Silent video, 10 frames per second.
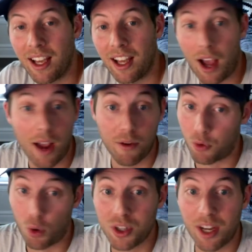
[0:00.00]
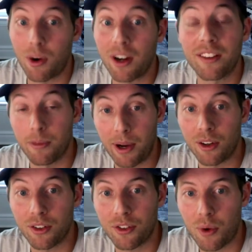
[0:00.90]
And I, of course, I want to see
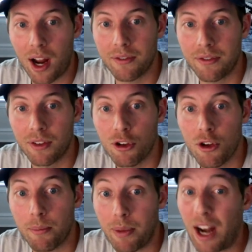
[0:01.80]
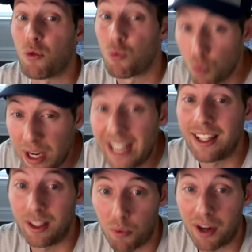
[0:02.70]
parents thrive, but I
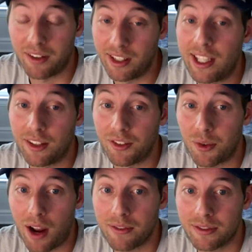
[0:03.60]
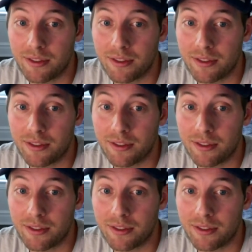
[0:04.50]
really want to see kids thrive.